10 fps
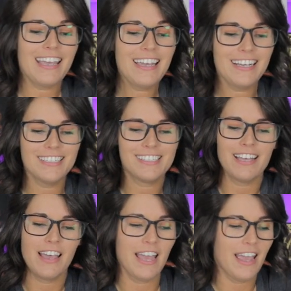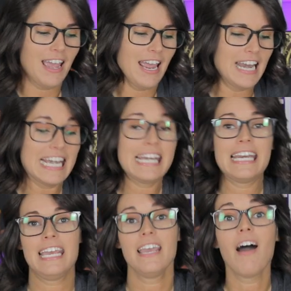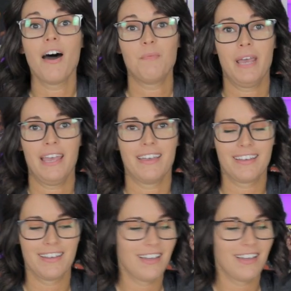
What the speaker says: It is neon pink.